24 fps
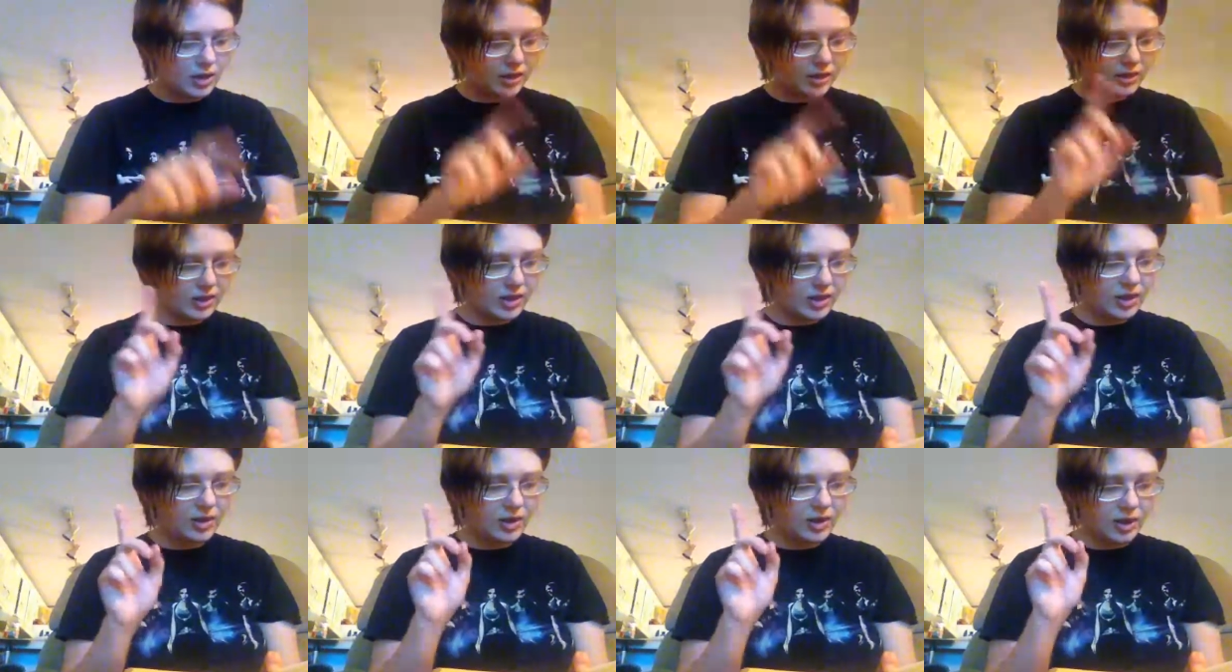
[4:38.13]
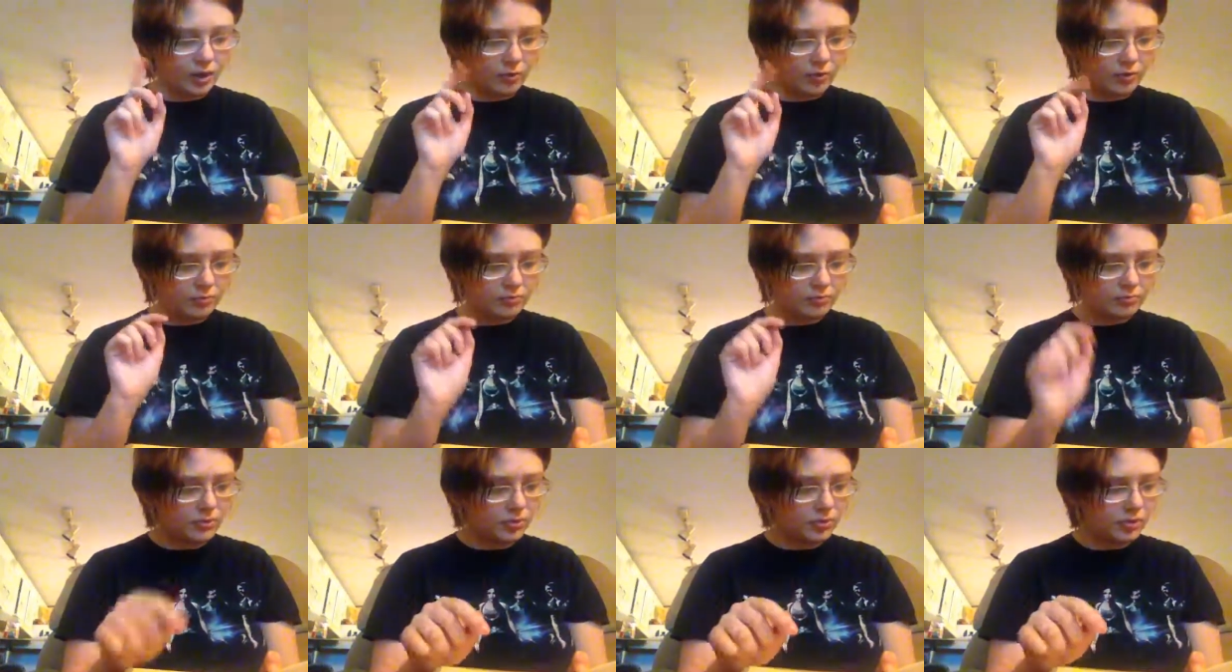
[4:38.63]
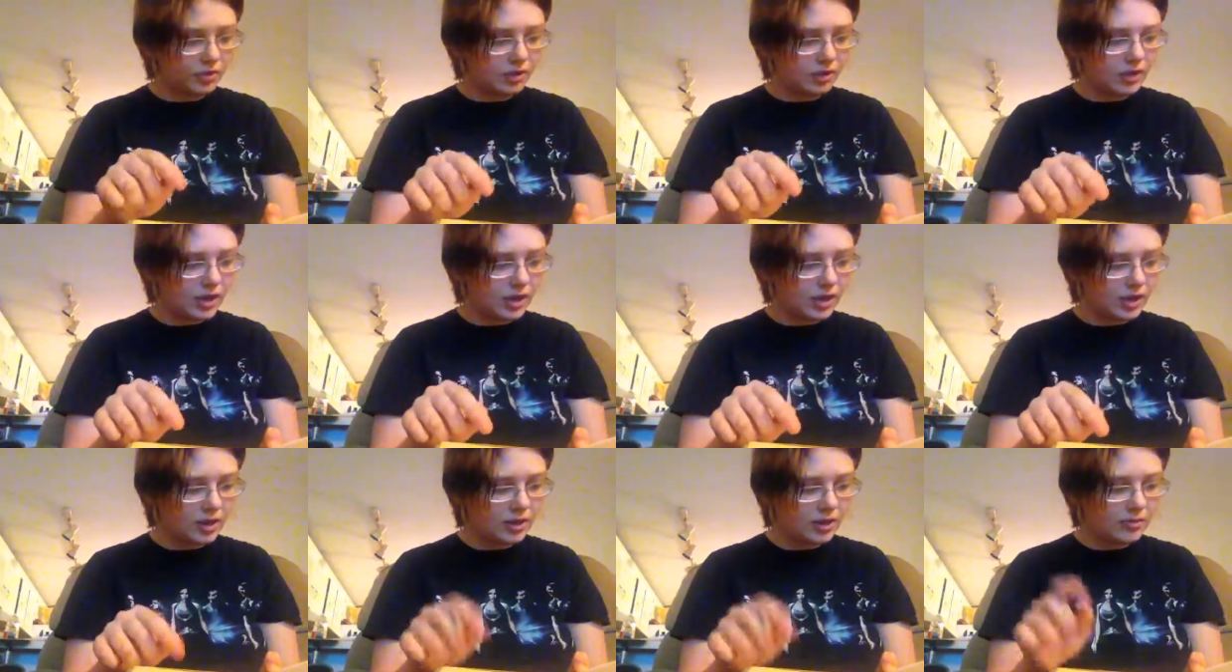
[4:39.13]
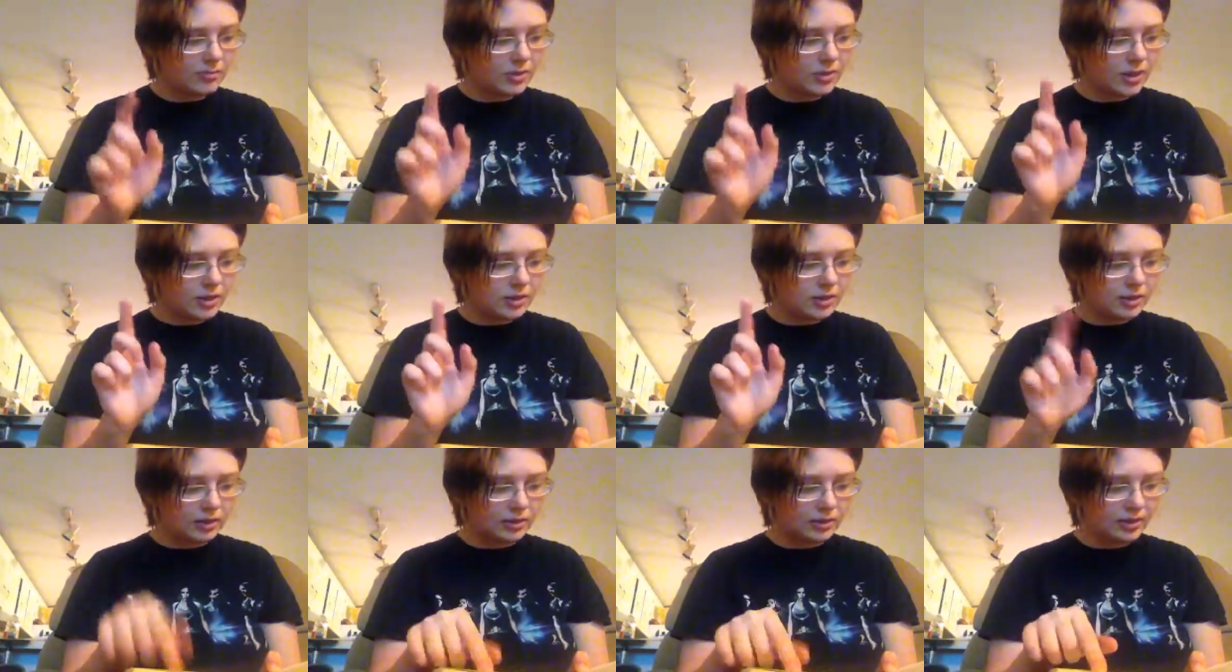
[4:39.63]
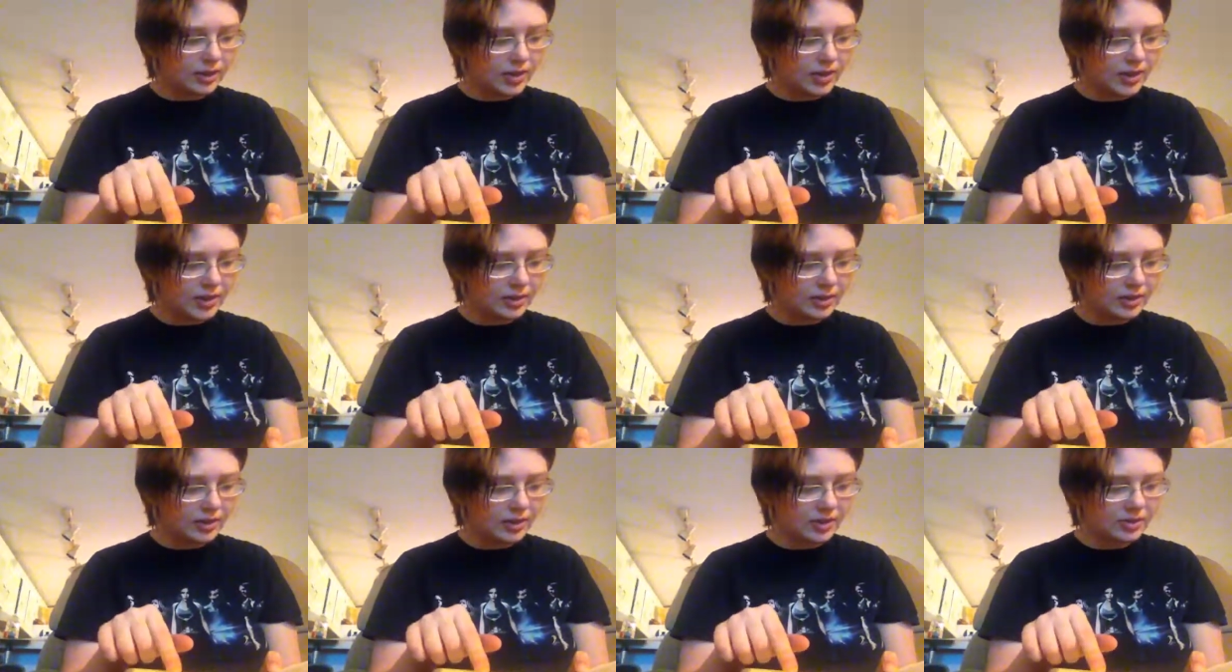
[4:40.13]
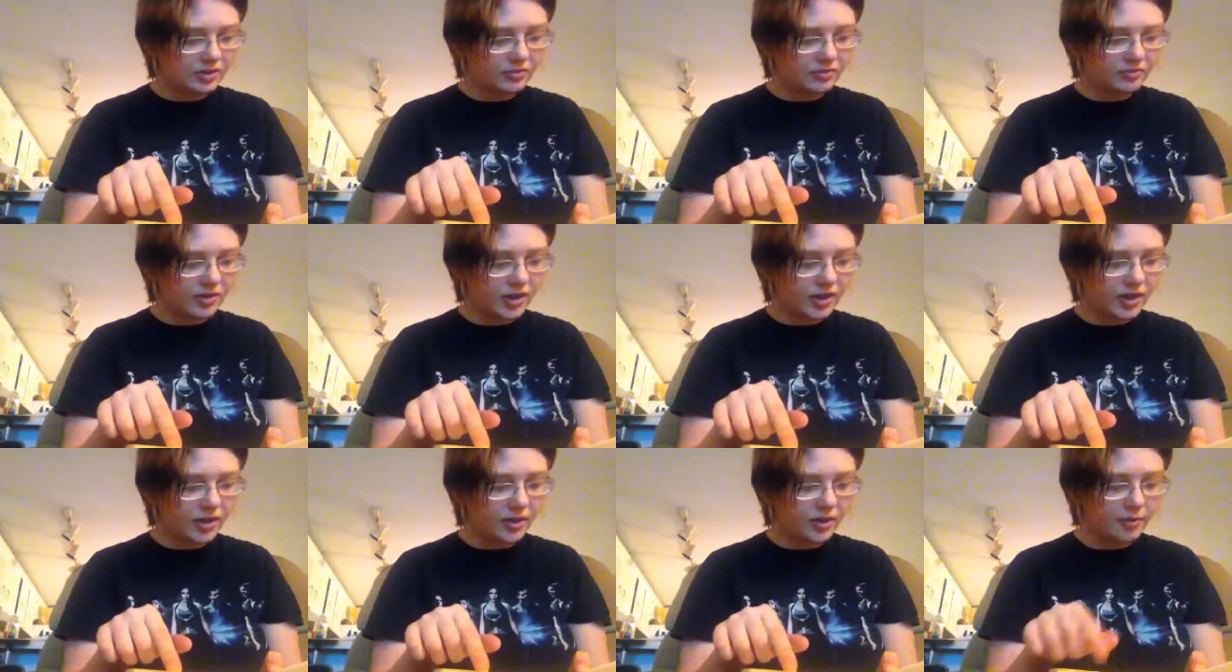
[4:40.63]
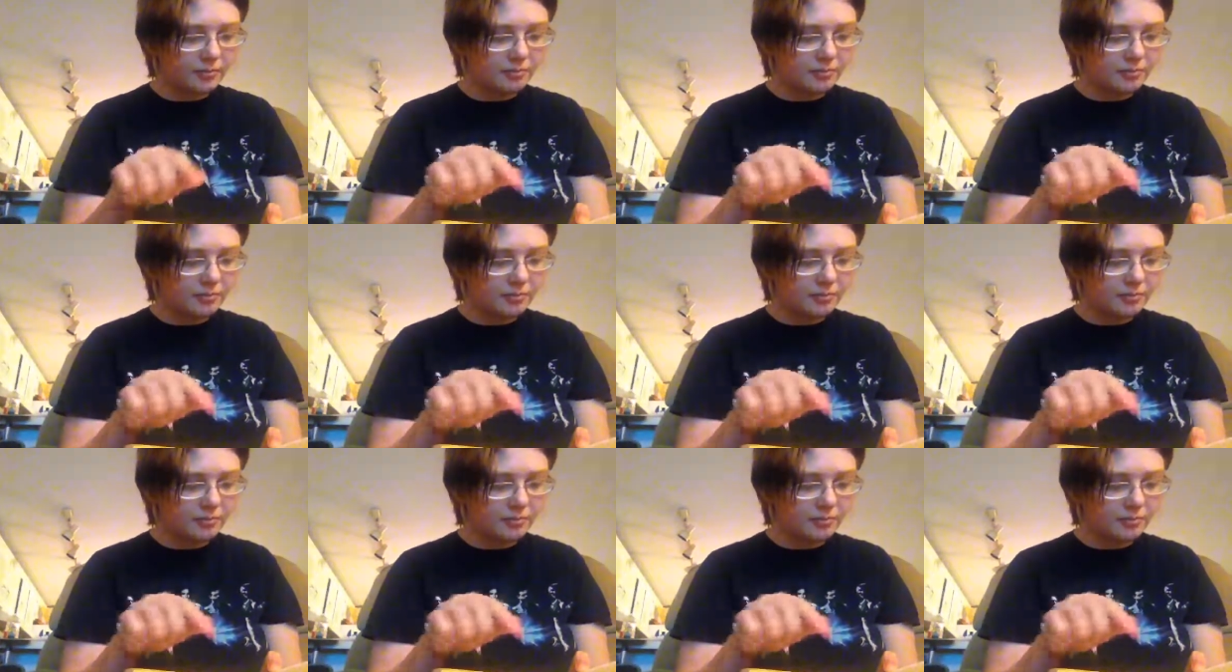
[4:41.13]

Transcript: Then I would milk the nanny, and lay and light the fire,